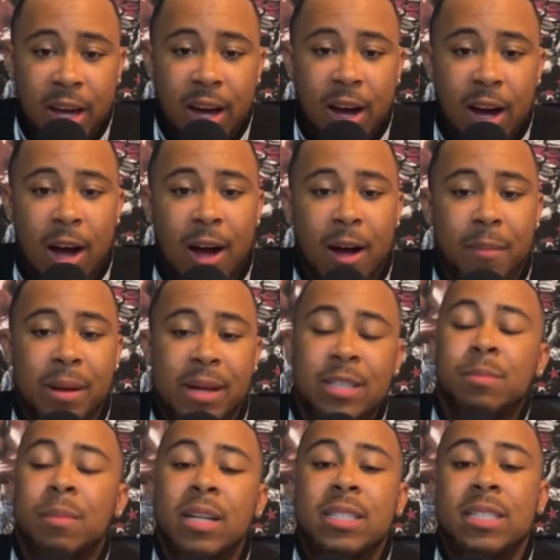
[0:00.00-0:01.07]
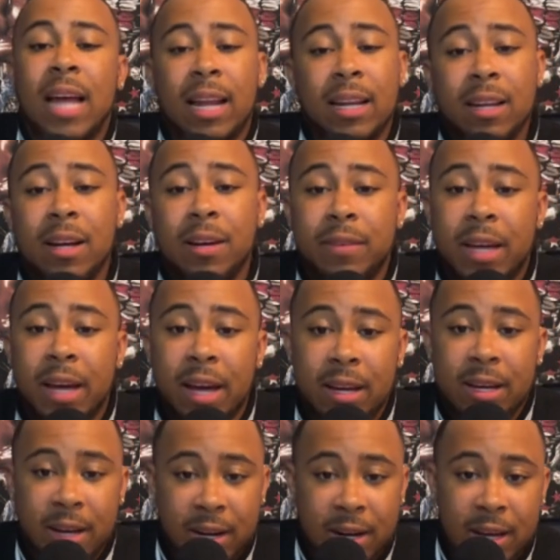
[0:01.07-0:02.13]
As much as I love Cade
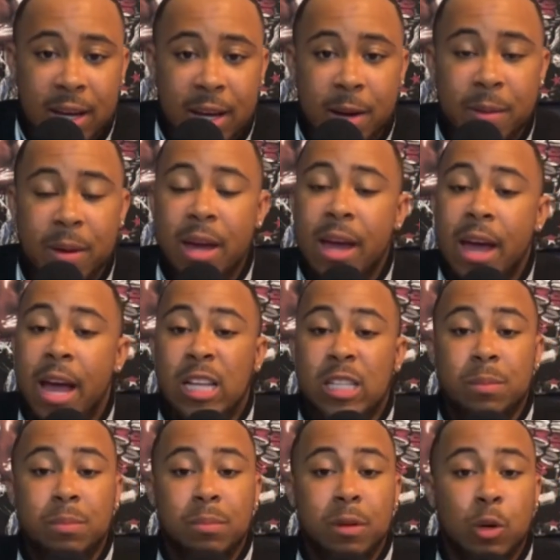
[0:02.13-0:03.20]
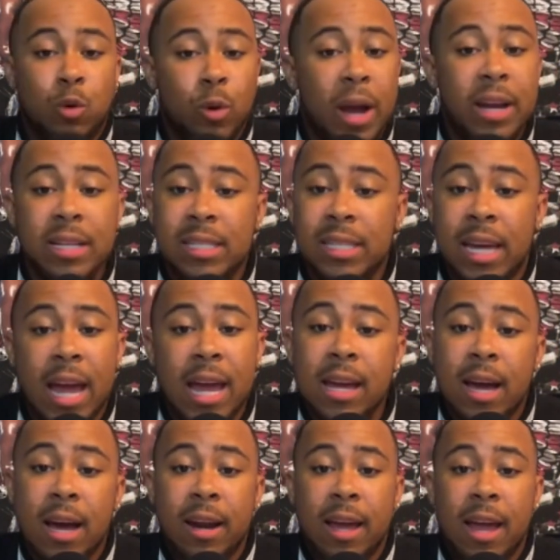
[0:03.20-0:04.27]
Cunningham, as great as Cade
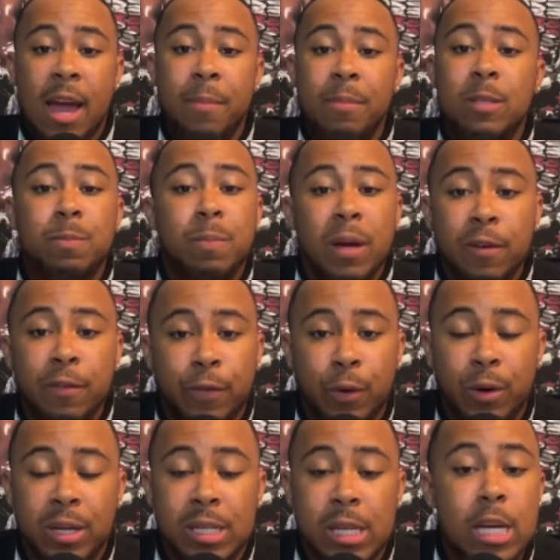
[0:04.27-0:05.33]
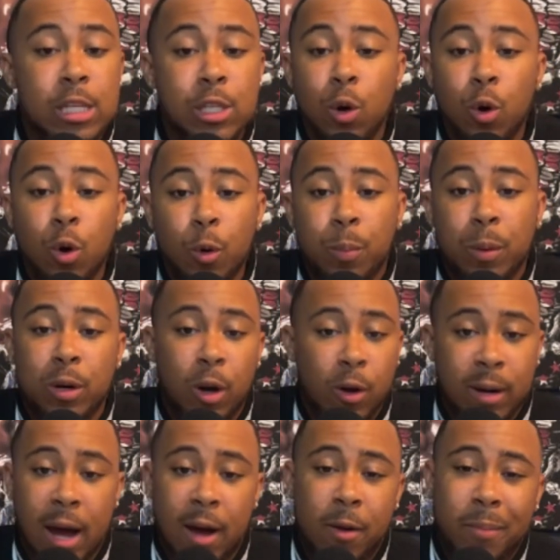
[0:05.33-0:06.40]
Cunningham has been for us, he's a hooper, no
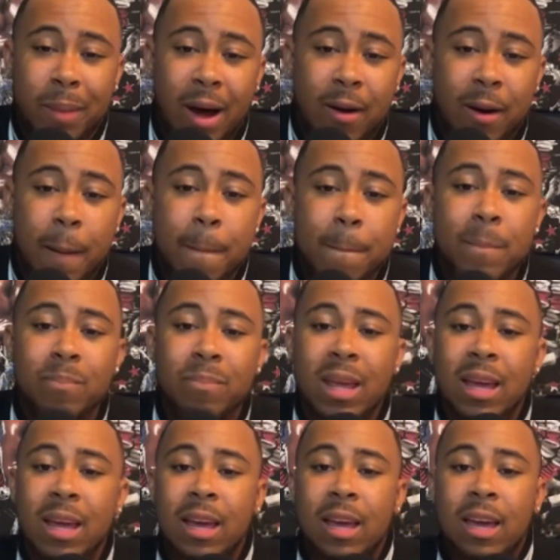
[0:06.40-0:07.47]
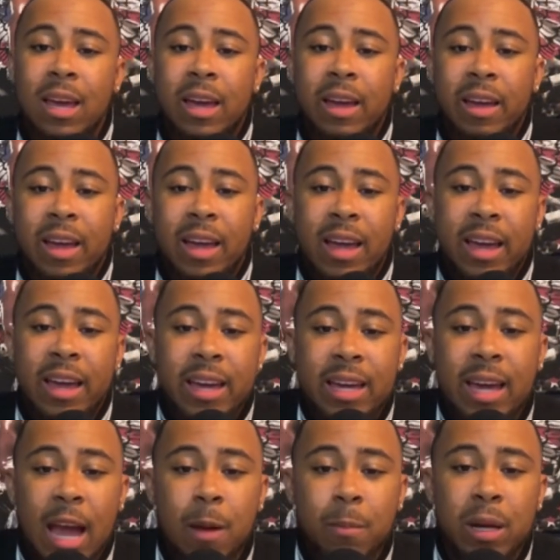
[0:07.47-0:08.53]
doubt about it. He
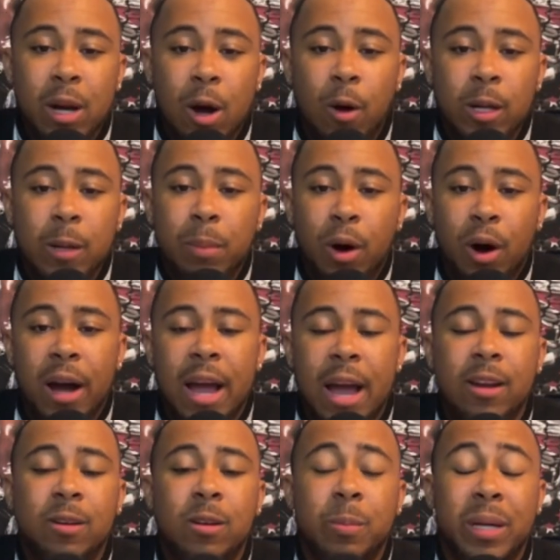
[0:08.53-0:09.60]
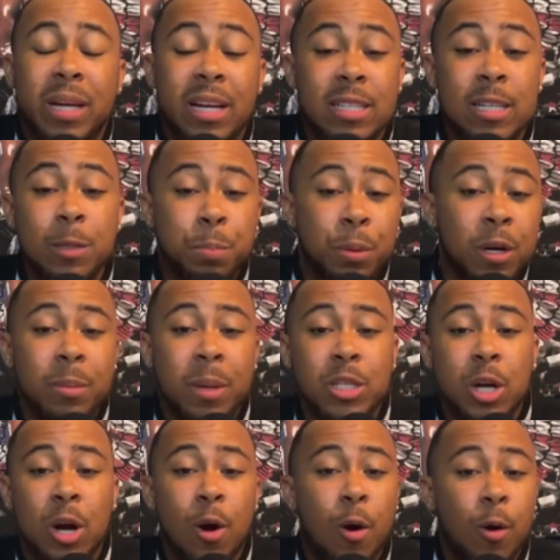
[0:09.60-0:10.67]
can't be the only ball handler because he's pretty much
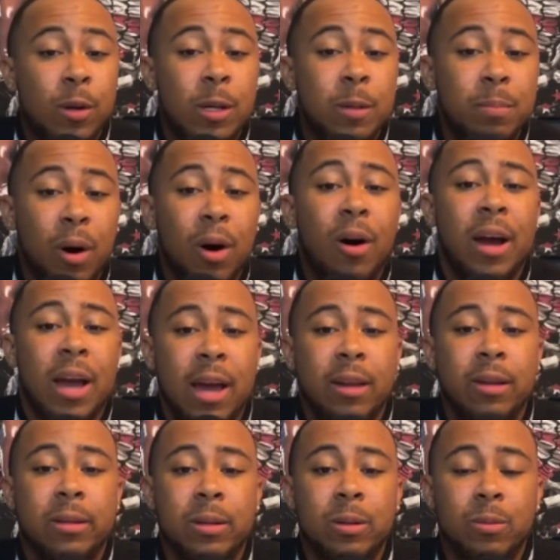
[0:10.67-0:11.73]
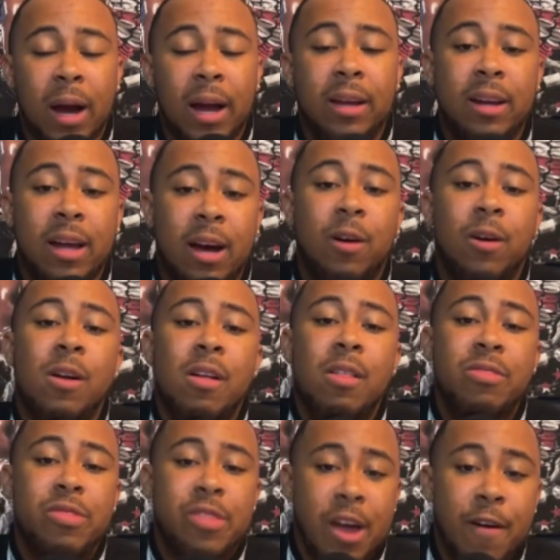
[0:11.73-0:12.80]
our only ball handler right now.
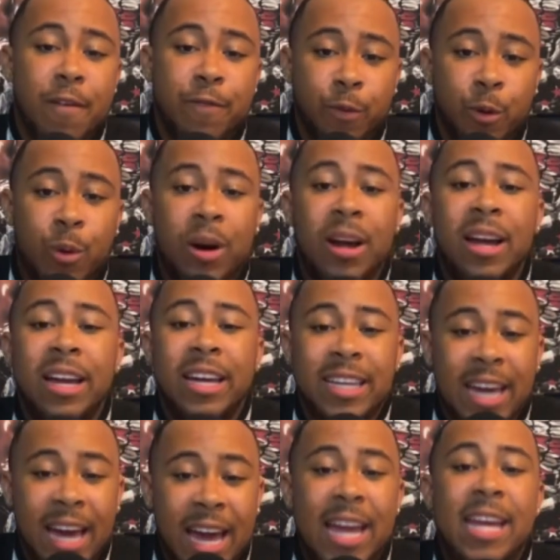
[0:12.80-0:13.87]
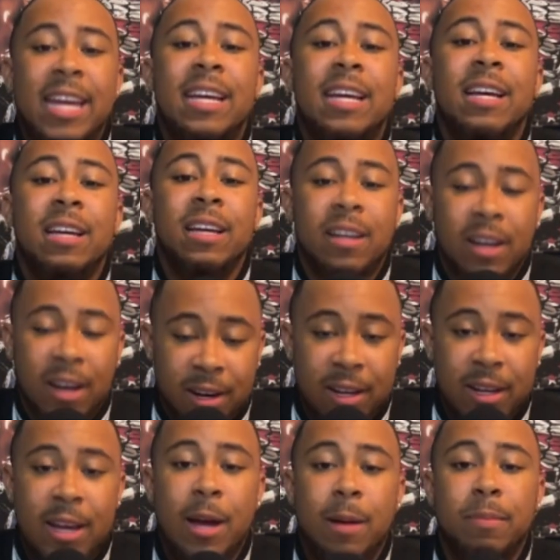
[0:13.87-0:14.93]
Therefore, Cade
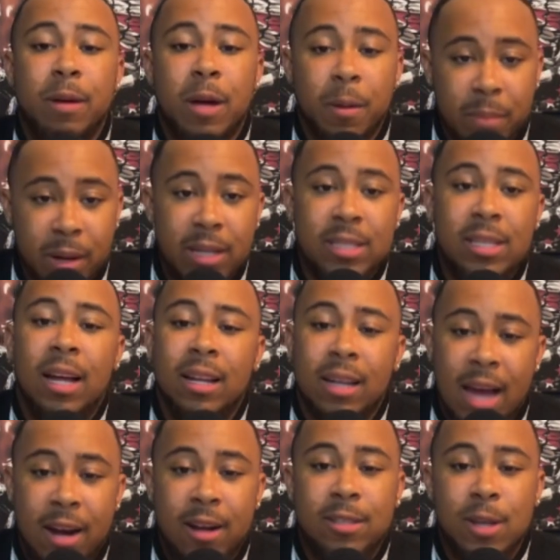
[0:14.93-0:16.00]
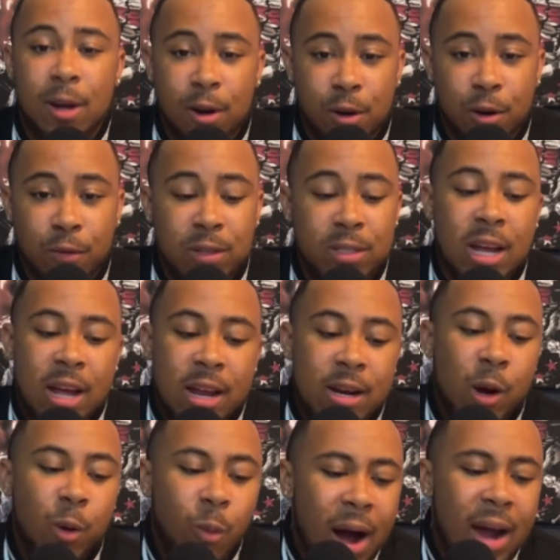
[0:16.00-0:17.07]
Cunningham commits a lot of turnovers.
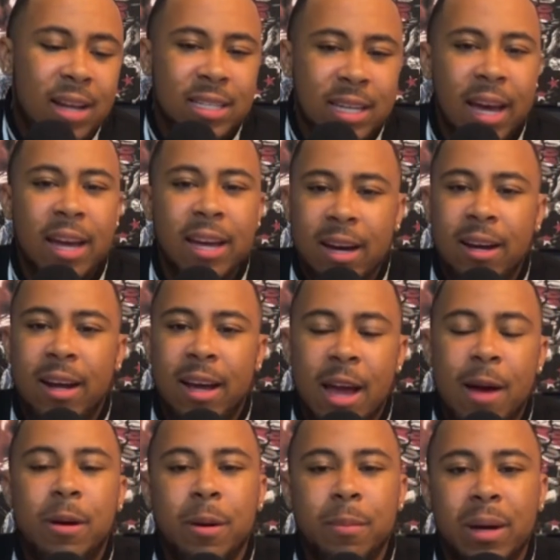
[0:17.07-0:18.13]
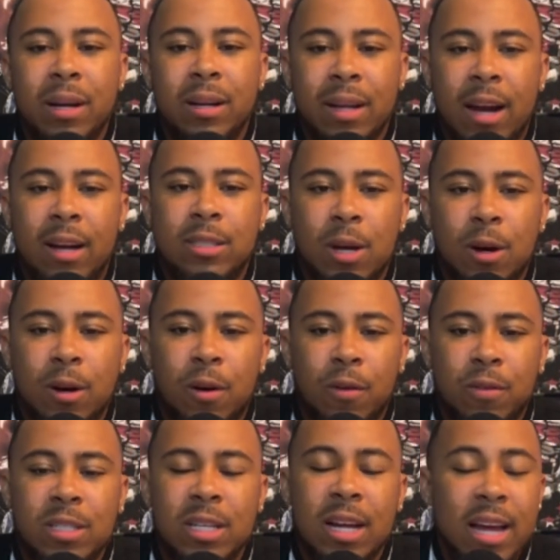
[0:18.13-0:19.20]
Now, why does Cade Cunningham commit a lot of turnovers?